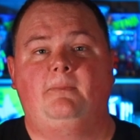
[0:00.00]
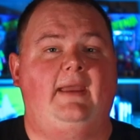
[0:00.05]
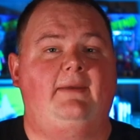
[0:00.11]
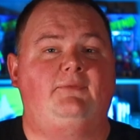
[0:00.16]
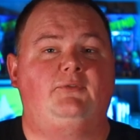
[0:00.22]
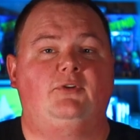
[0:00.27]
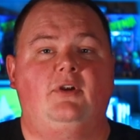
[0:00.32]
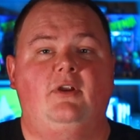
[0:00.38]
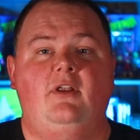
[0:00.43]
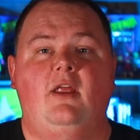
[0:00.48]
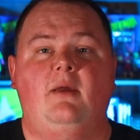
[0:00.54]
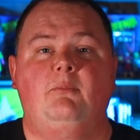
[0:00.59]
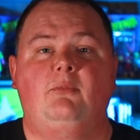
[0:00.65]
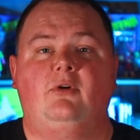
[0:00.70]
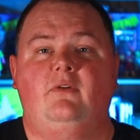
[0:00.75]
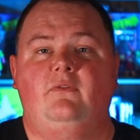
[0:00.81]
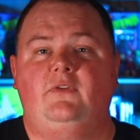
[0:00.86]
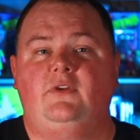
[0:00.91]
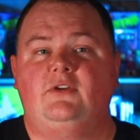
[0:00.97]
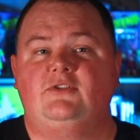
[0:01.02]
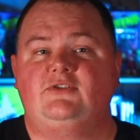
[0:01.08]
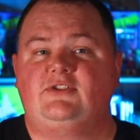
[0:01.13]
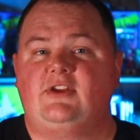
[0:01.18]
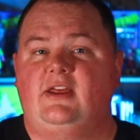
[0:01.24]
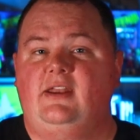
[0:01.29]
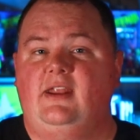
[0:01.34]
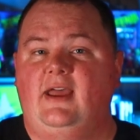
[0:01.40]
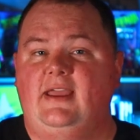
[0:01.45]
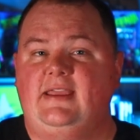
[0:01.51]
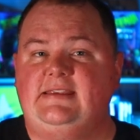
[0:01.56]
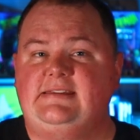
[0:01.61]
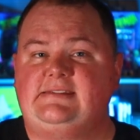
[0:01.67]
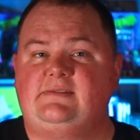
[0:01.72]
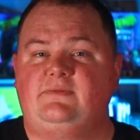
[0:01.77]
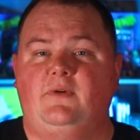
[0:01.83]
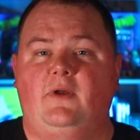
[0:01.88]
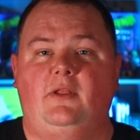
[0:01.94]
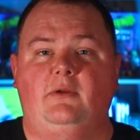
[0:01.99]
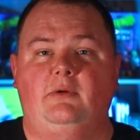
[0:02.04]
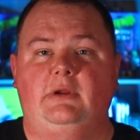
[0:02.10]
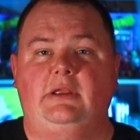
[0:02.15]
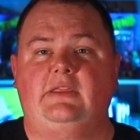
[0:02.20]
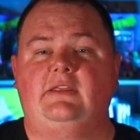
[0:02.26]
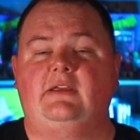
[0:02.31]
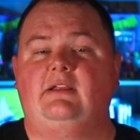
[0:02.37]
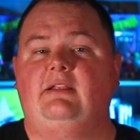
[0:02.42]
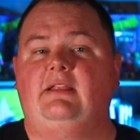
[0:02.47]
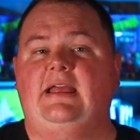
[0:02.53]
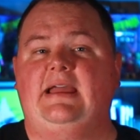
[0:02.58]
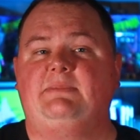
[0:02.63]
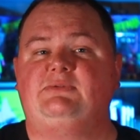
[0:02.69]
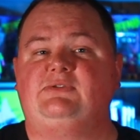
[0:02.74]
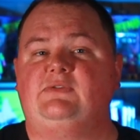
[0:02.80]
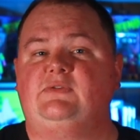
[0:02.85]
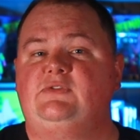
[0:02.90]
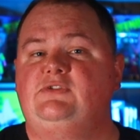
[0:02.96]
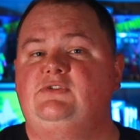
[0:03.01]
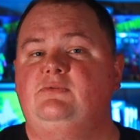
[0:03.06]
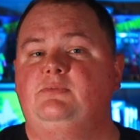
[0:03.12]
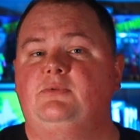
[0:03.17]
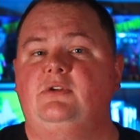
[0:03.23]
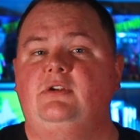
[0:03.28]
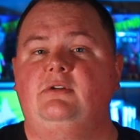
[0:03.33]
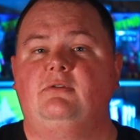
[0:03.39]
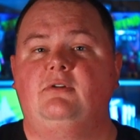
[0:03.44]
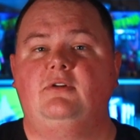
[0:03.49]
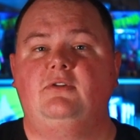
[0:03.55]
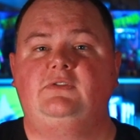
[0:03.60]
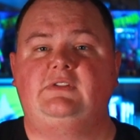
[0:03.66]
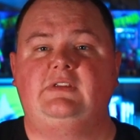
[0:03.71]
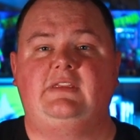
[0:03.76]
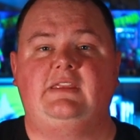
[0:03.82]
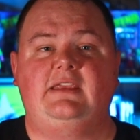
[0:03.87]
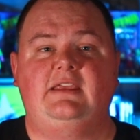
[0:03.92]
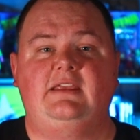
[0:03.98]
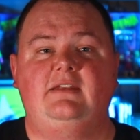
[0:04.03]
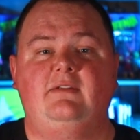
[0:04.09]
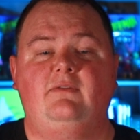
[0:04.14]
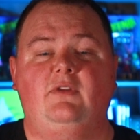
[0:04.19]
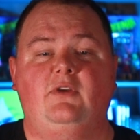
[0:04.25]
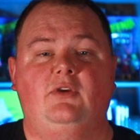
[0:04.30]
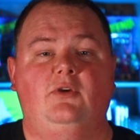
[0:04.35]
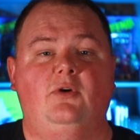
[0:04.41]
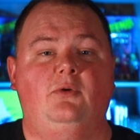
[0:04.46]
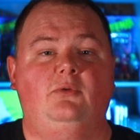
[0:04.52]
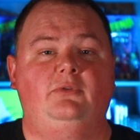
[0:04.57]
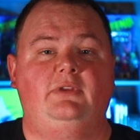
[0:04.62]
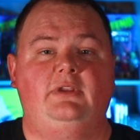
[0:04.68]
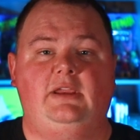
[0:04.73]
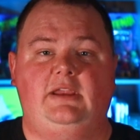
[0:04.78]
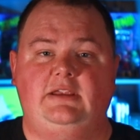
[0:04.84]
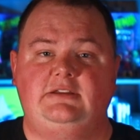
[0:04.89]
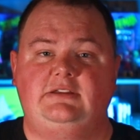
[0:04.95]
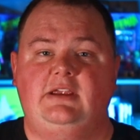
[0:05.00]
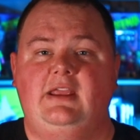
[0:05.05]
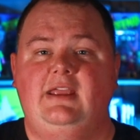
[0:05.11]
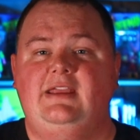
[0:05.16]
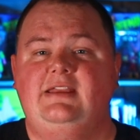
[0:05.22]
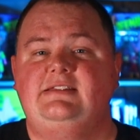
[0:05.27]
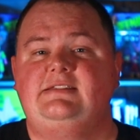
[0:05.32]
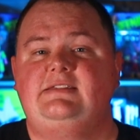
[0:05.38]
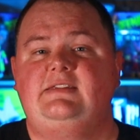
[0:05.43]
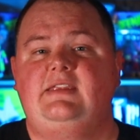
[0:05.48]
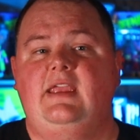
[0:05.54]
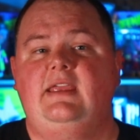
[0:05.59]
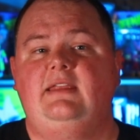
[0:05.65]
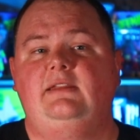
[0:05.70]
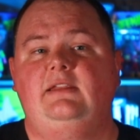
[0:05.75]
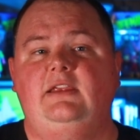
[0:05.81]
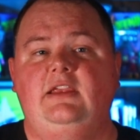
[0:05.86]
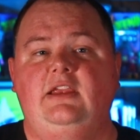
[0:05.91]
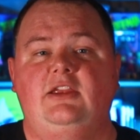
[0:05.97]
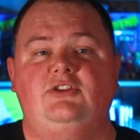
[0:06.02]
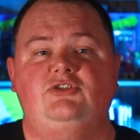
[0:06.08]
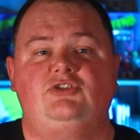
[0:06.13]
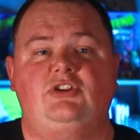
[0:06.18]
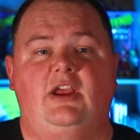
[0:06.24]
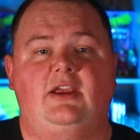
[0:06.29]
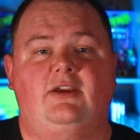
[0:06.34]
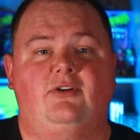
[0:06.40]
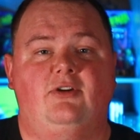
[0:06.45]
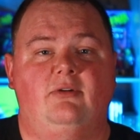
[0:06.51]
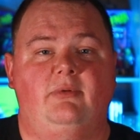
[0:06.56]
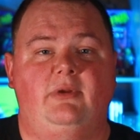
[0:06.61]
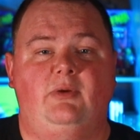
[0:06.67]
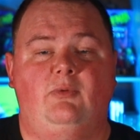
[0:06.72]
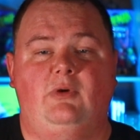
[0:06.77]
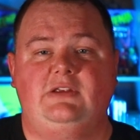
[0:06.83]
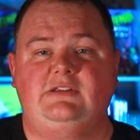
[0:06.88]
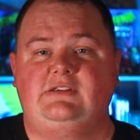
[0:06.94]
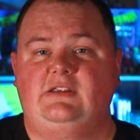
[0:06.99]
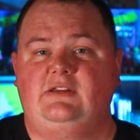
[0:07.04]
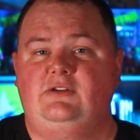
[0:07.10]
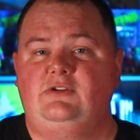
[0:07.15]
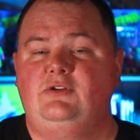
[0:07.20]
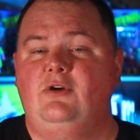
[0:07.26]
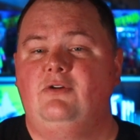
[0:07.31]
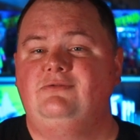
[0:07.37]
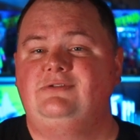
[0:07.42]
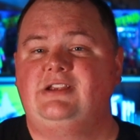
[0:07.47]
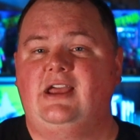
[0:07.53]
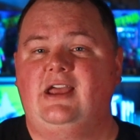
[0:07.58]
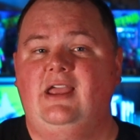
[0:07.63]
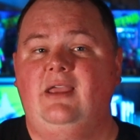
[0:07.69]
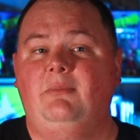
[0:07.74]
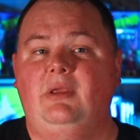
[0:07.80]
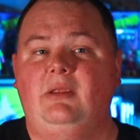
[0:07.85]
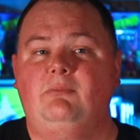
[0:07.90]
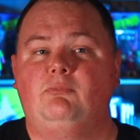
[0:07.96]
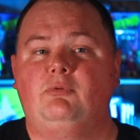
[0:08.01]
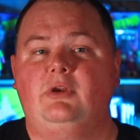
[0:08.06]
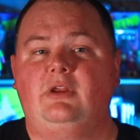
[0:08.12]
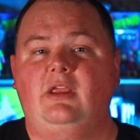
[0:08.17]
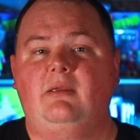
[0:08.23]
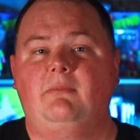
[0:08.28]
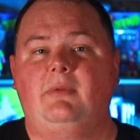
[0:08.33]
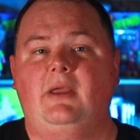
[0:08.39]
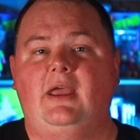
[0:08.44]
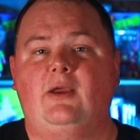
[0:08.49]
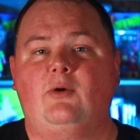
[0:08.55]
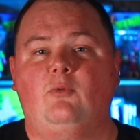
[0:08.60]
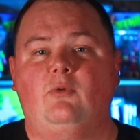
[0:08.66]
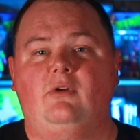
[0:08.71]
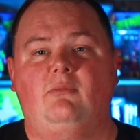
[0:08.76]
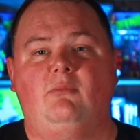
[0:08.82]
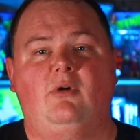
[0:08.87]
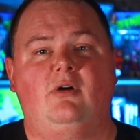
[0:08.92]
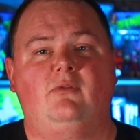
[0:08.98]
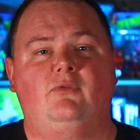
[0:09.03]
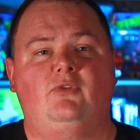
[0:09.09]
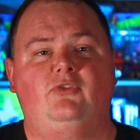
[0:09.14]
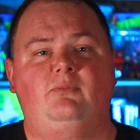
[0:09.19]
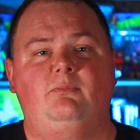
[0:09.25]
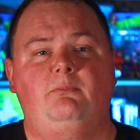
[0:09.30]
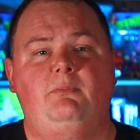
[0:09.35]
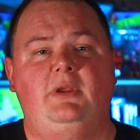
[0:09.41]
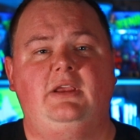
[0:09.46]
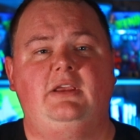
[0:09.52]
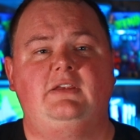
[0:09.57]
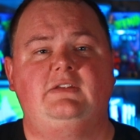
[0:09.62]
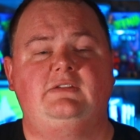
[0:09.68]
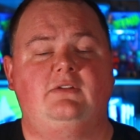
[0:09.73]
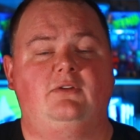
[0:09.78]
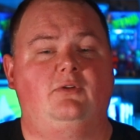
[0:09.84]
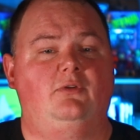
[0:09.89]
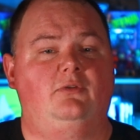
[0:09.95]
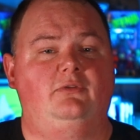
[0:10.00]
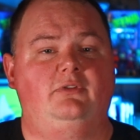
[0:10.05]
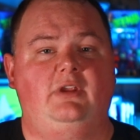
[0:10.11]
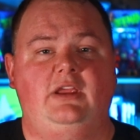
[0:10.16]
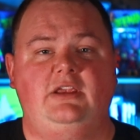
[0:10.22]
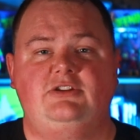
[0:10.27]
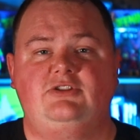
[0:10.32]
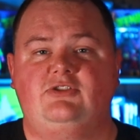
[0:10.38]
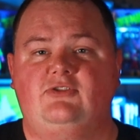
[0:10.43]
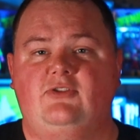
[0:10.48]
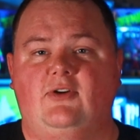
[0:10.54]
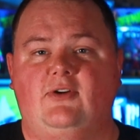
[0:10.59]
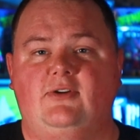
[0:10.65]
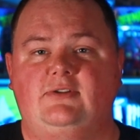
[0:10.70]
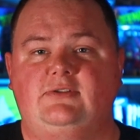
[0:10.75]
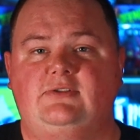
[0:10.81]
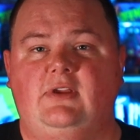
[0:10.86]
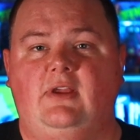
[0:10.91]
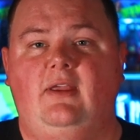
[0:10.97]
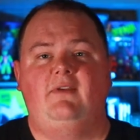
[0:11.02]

After a number of years on ice following the collapse of superheroes at the end of the Golden Age, Stan Lee and Jack Kirby wasted no time in bringing back one of Marvel's biggest Golden Age stars.